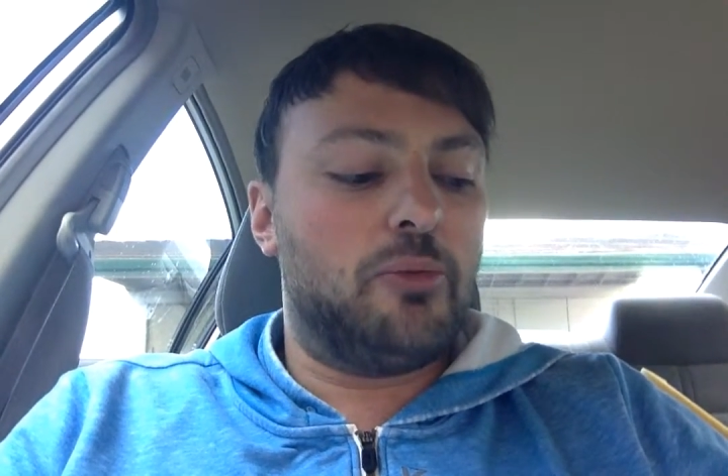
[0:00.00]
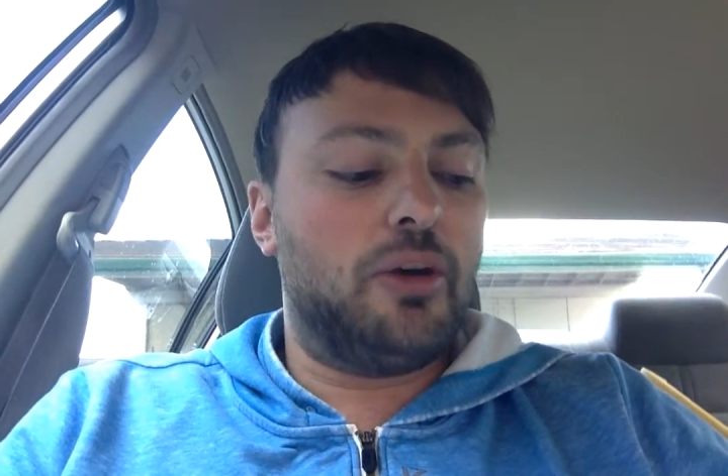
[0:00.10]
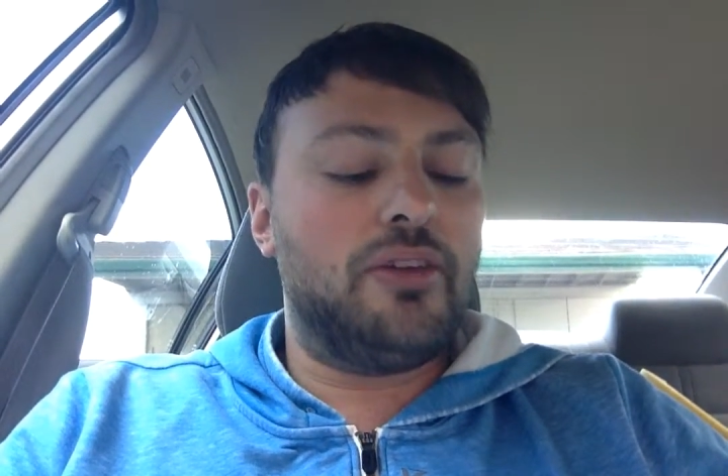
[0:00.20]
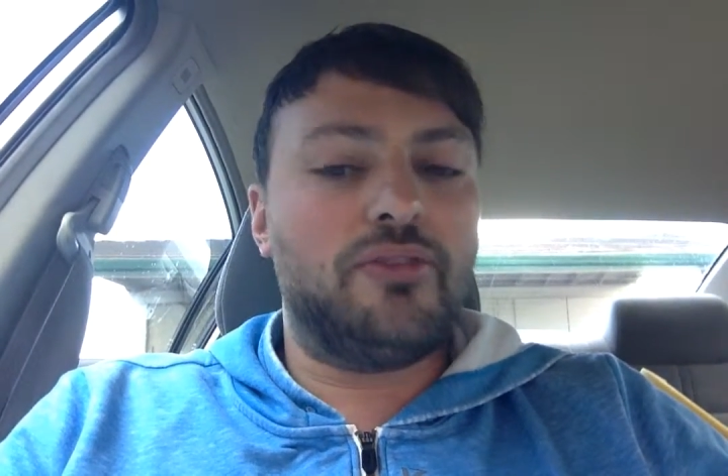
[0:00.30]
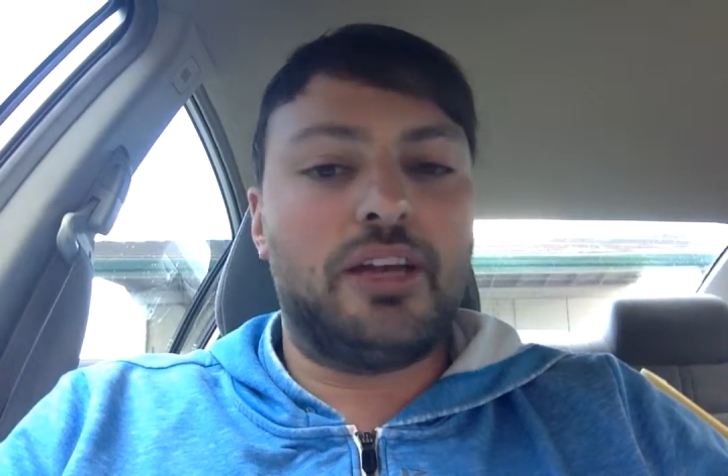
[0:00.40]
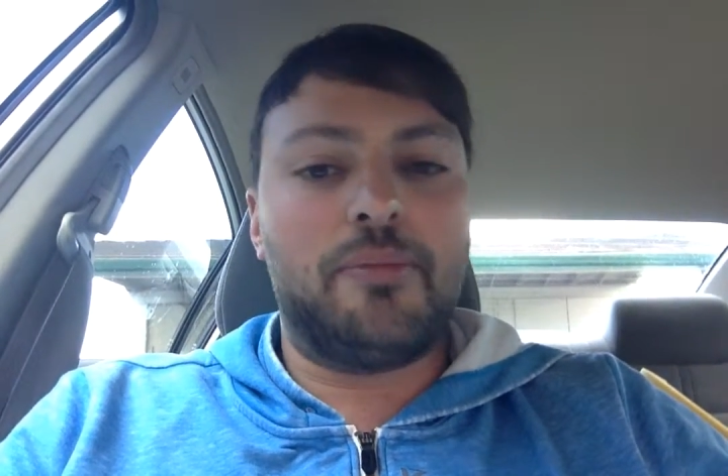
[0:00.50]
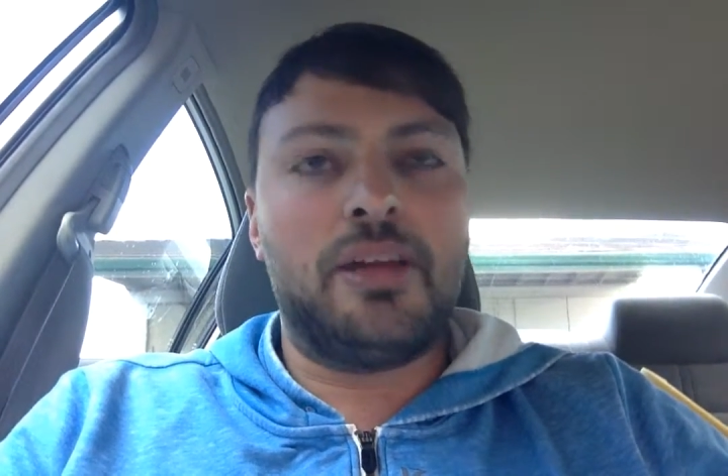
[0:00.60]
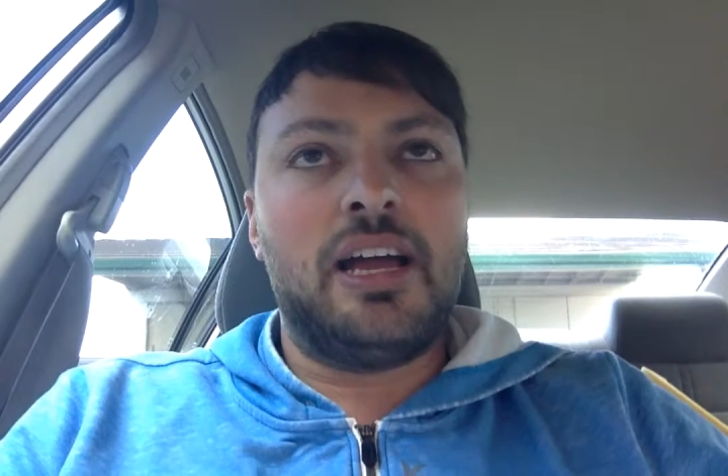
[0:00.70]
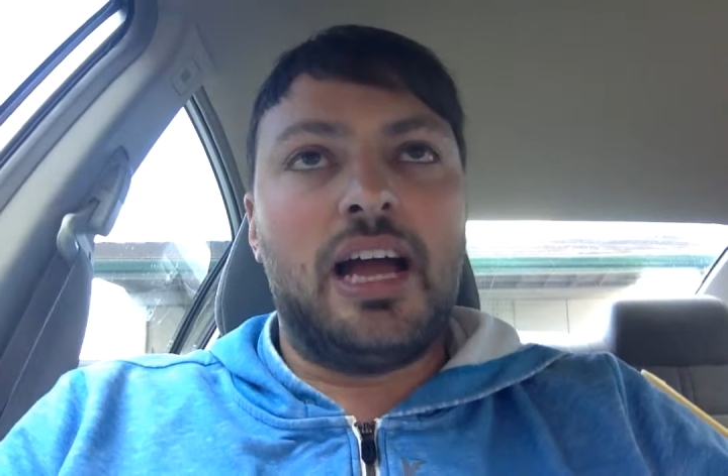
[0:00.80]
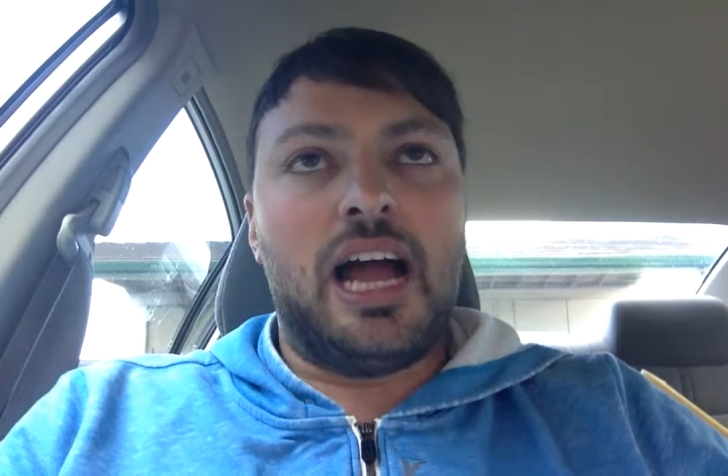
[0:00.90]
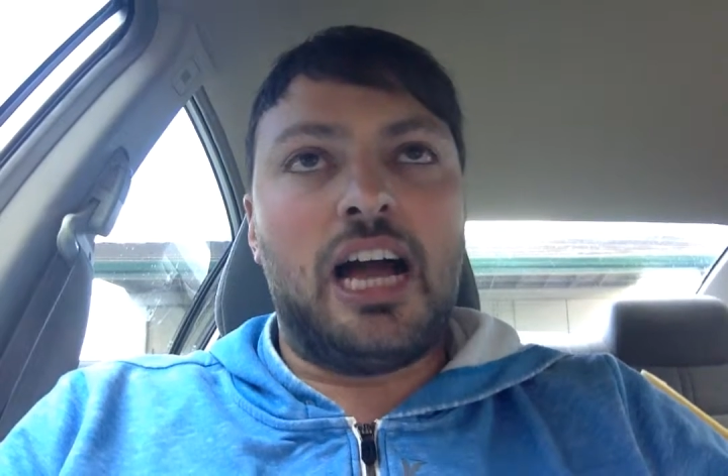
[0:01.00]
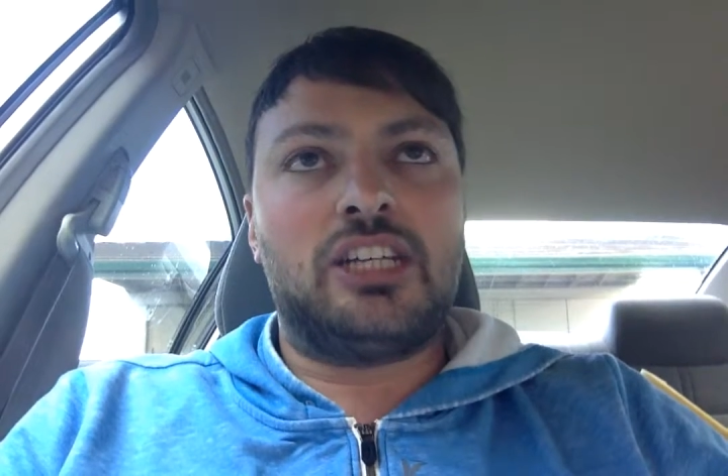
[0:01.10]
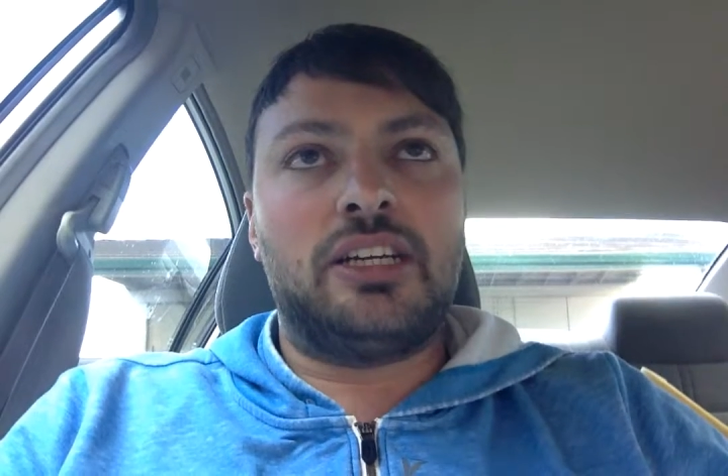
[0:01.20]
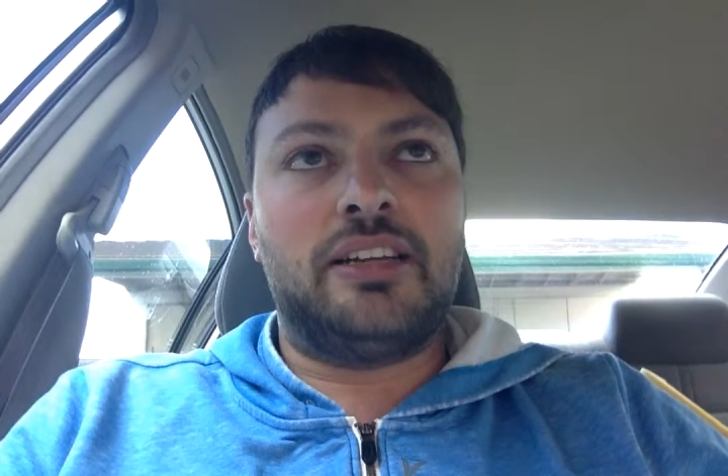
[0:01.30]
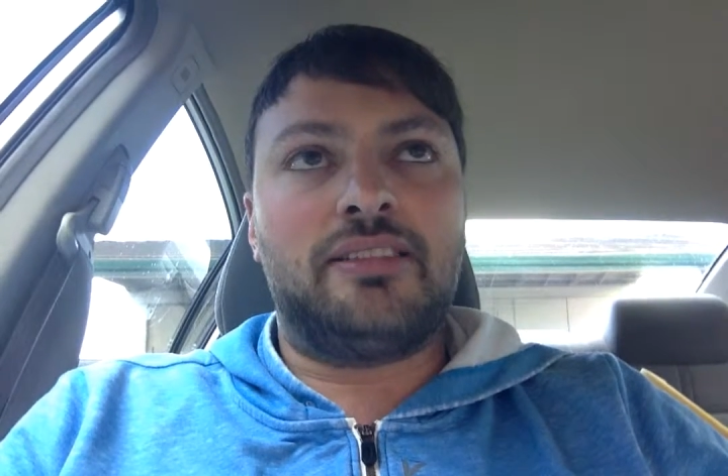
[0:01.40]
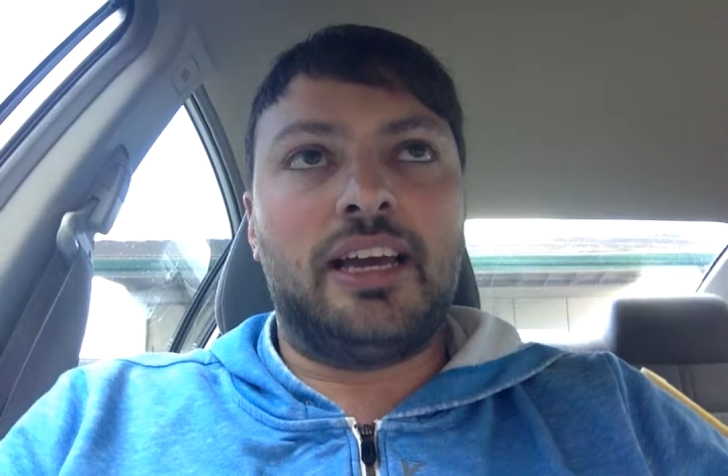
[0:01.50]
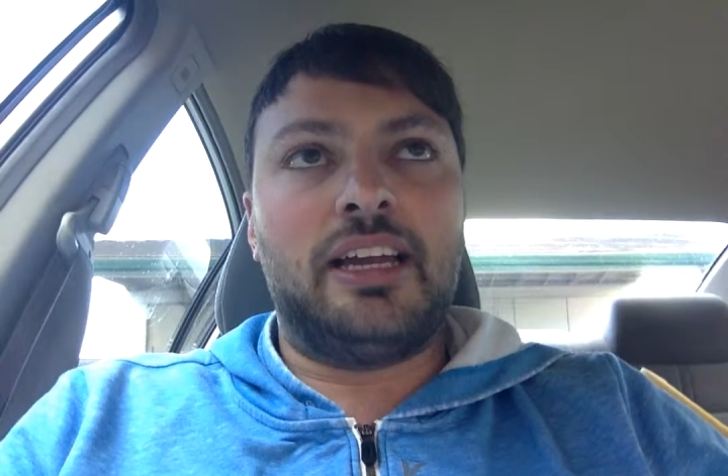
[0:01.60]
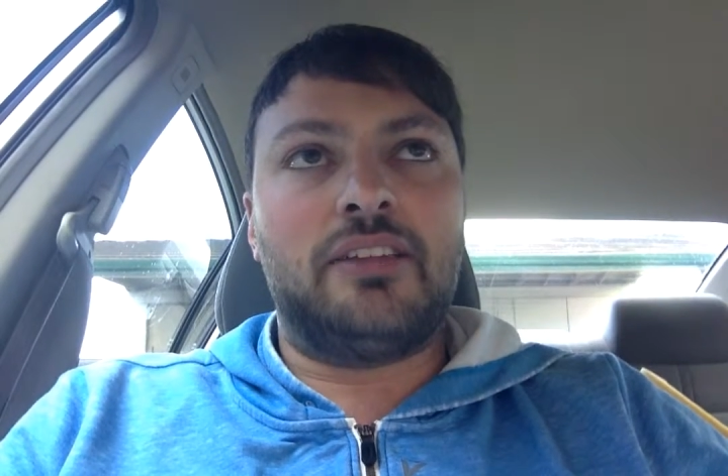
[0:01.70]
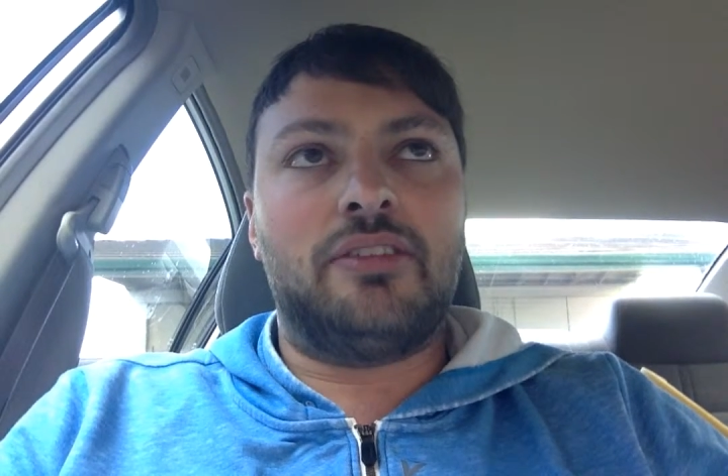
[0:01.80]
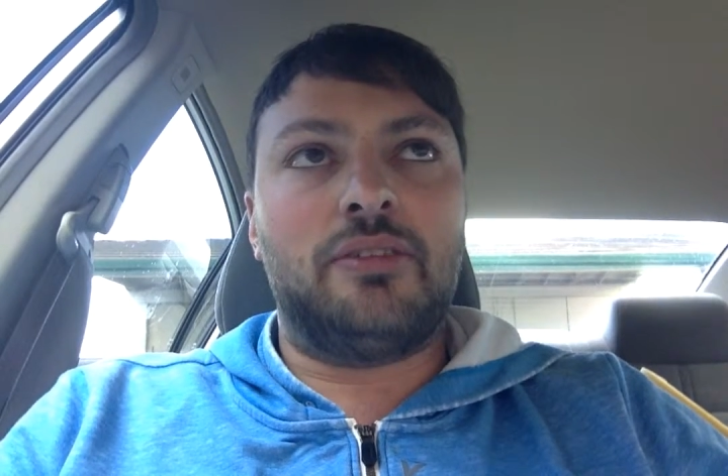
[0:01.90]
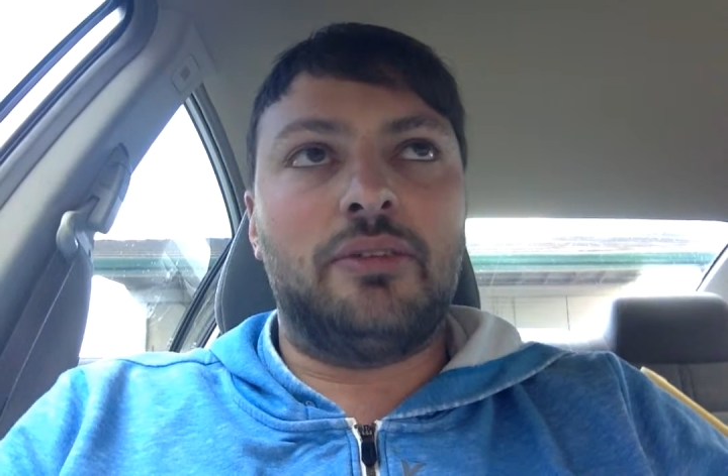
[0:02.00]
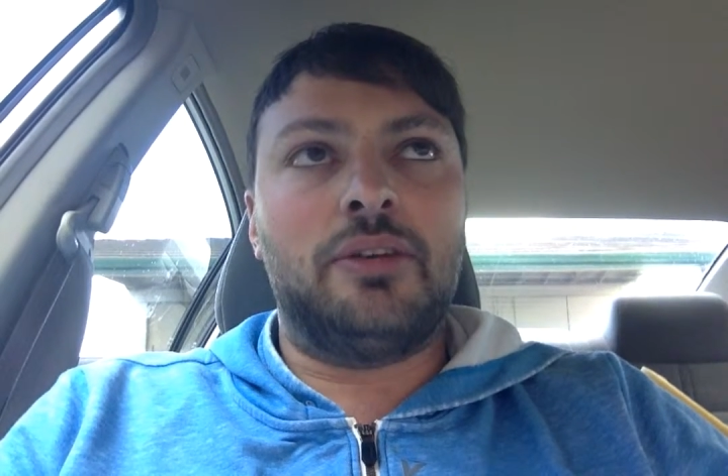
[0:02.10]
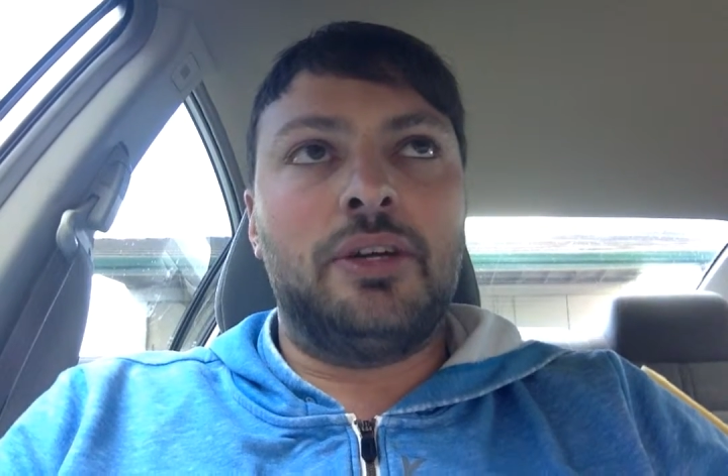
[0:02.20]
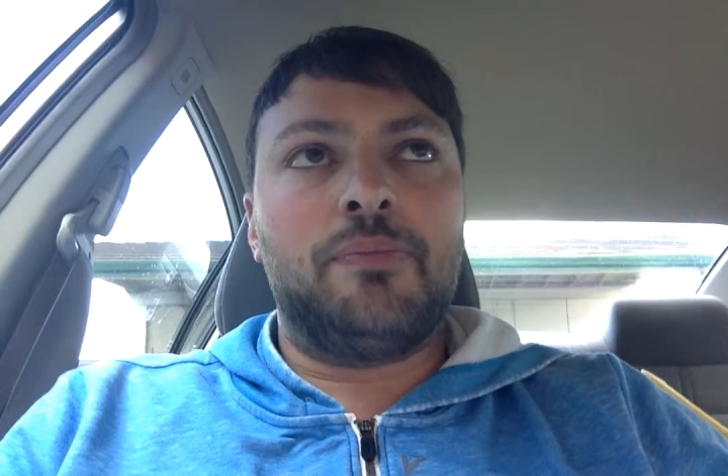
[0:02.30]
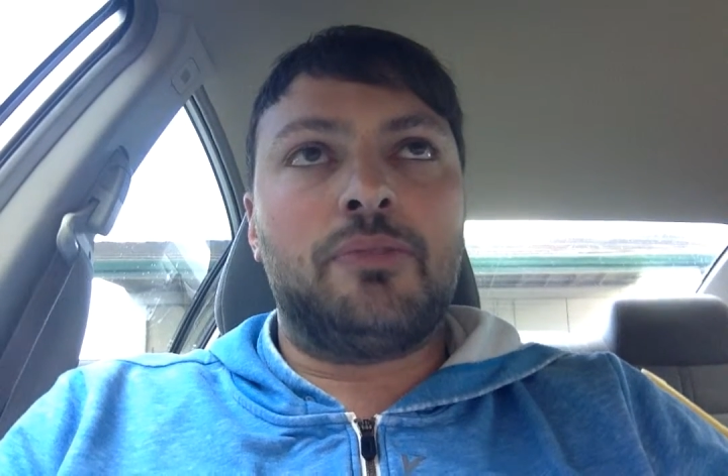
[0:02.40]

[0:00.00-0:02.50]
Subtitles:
And one of them actually decided to